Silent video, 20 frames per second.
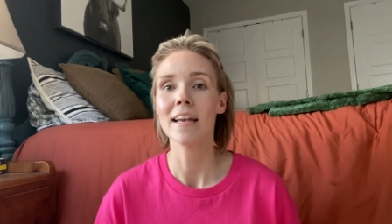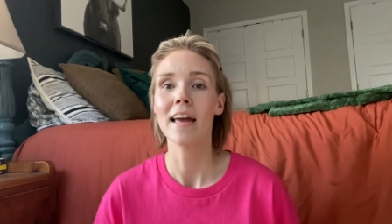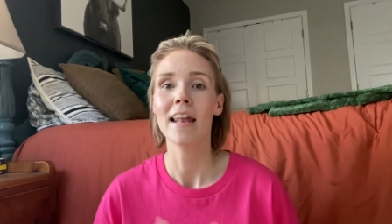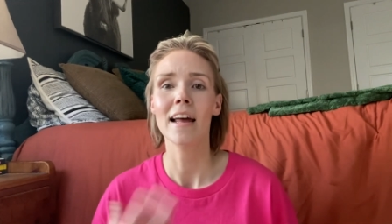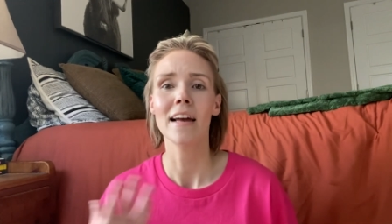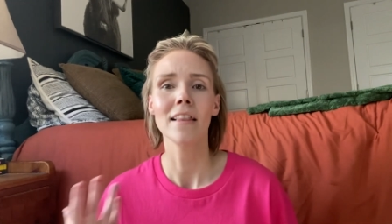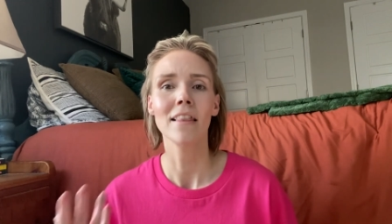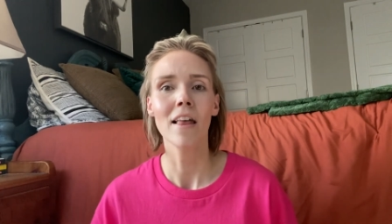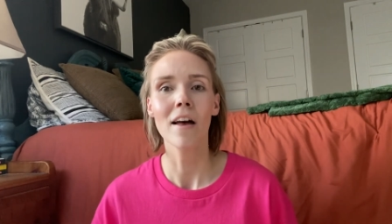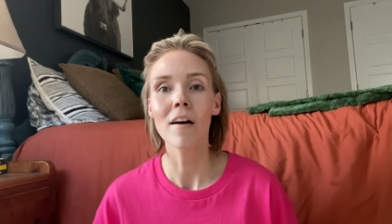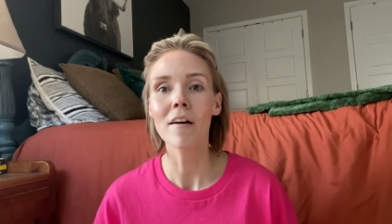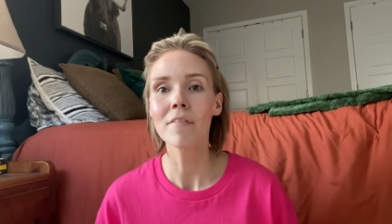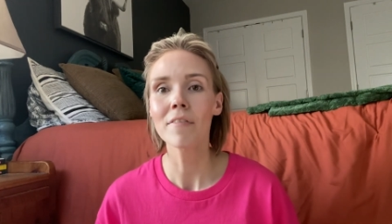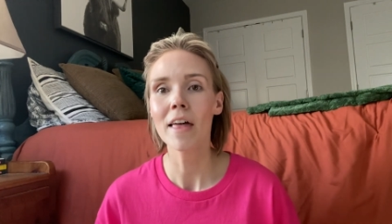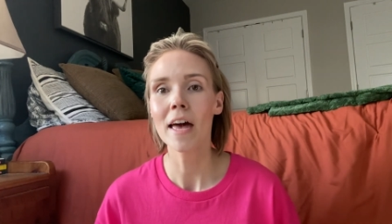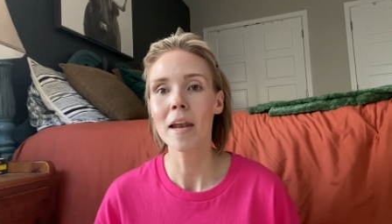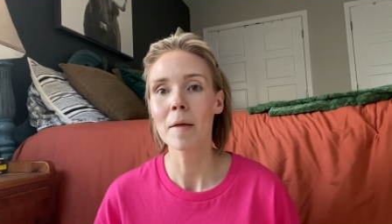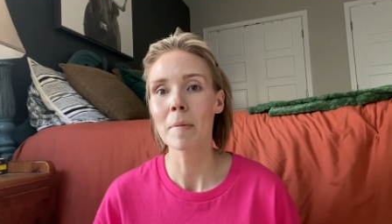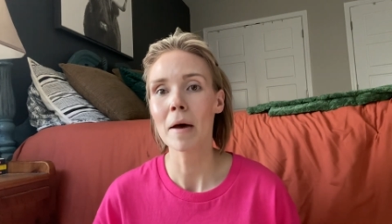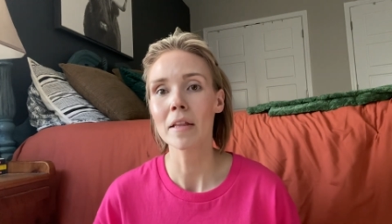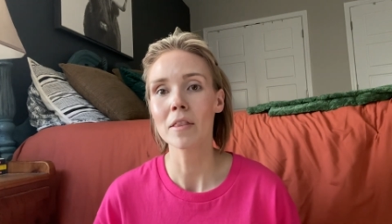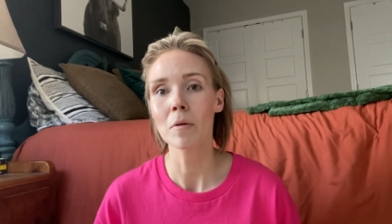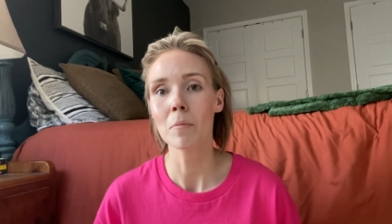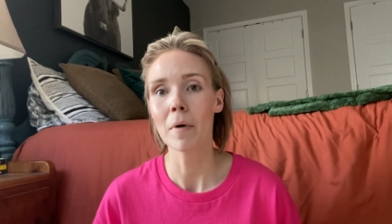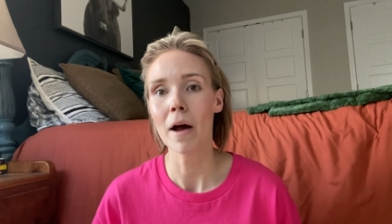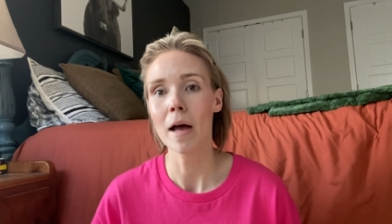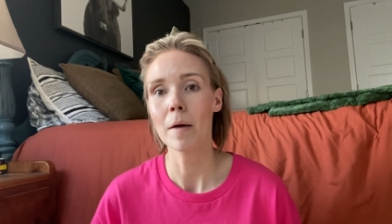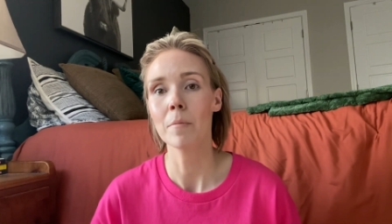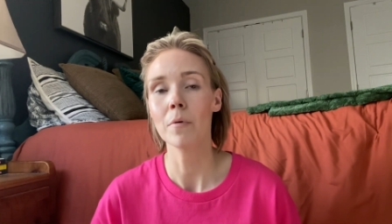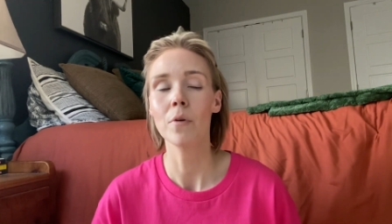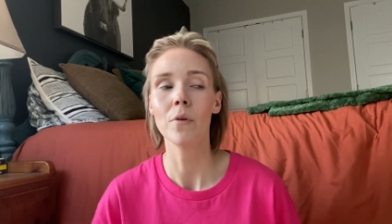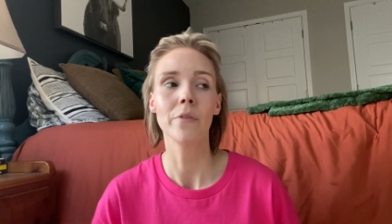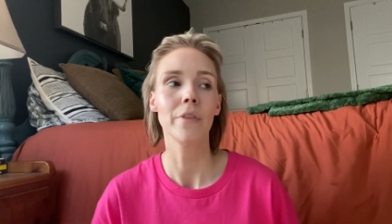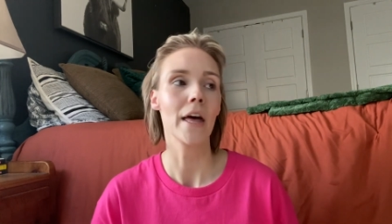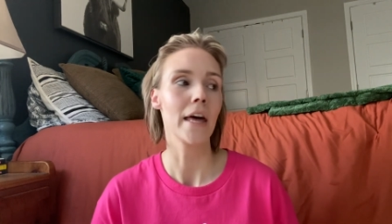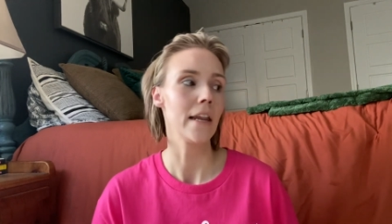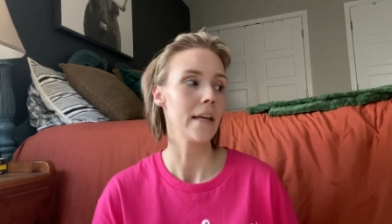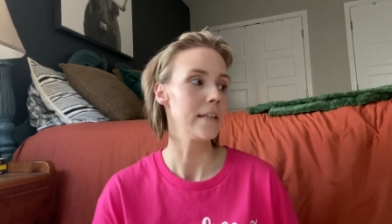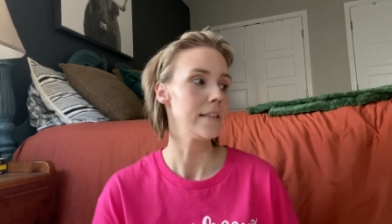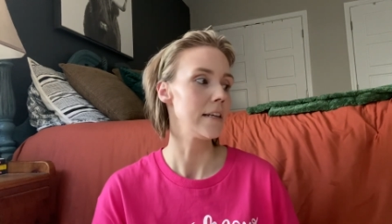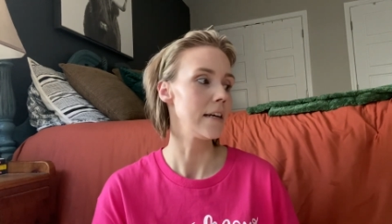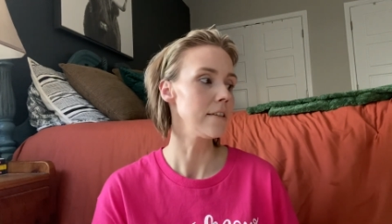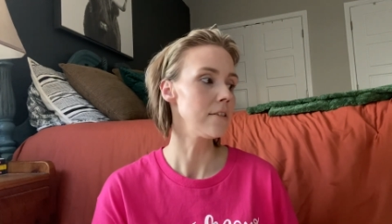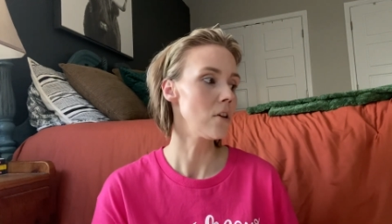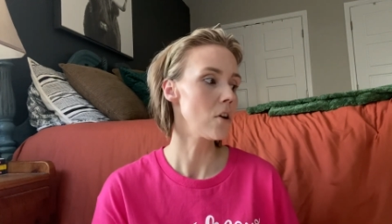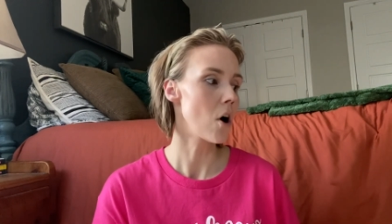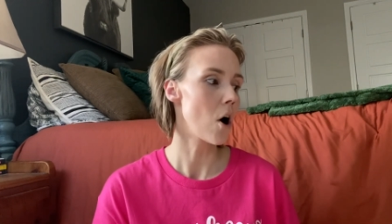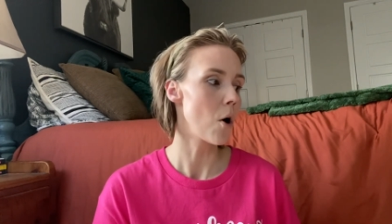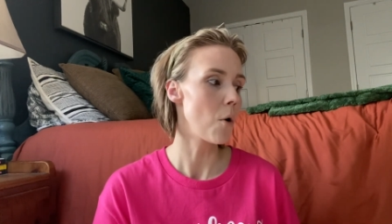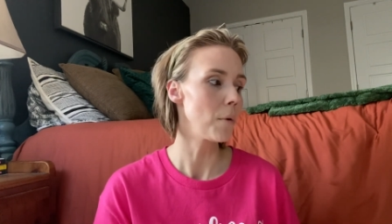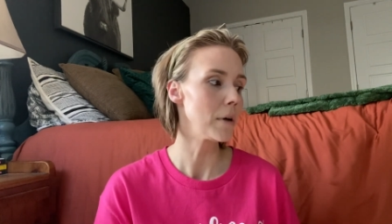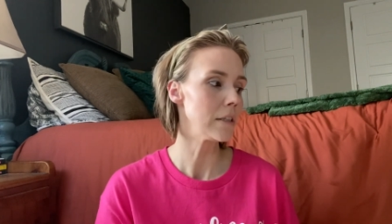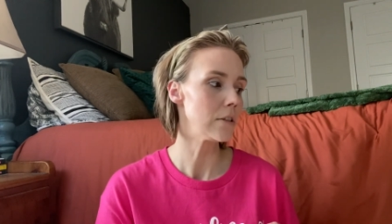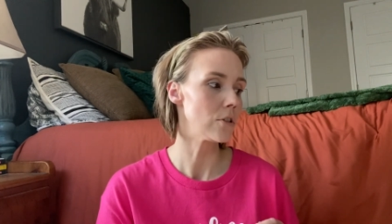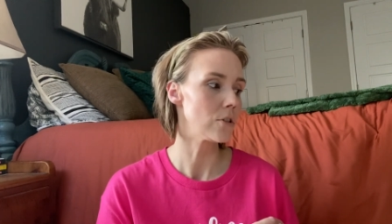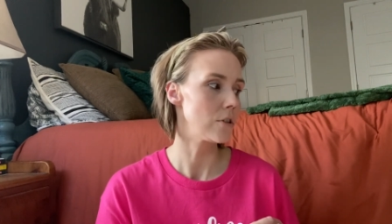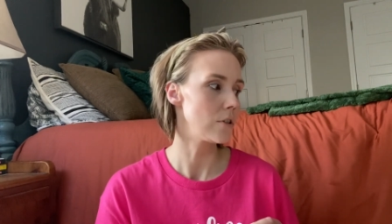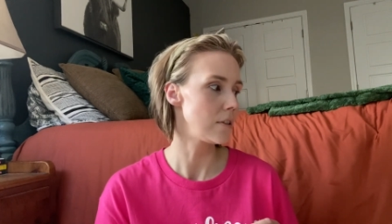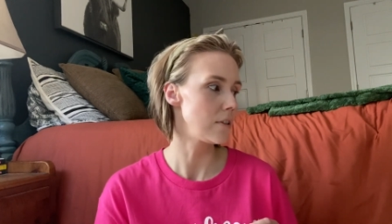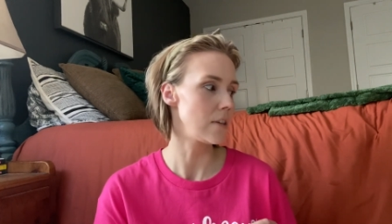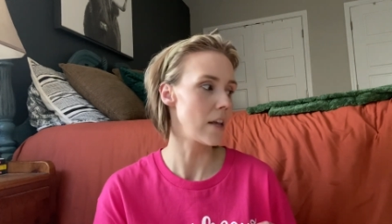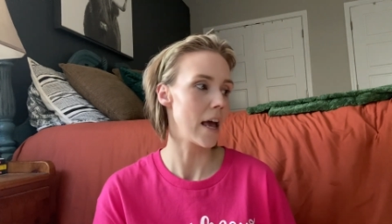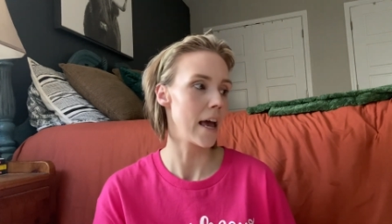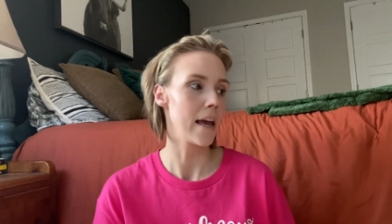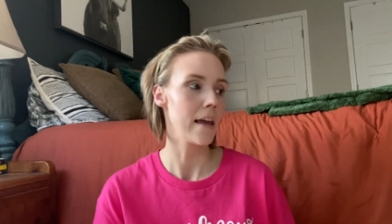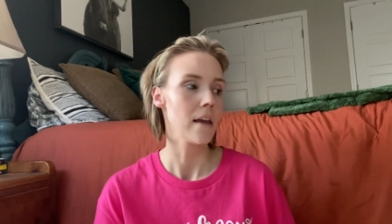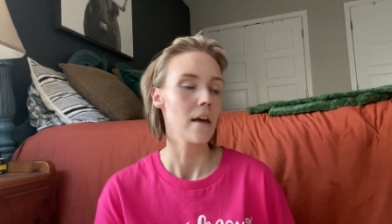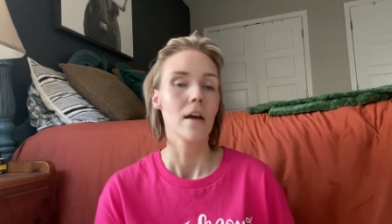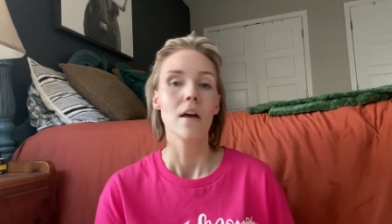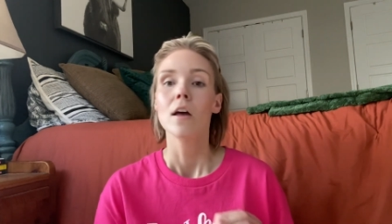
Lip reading: And I love that about the Bible, that it doesn't always say,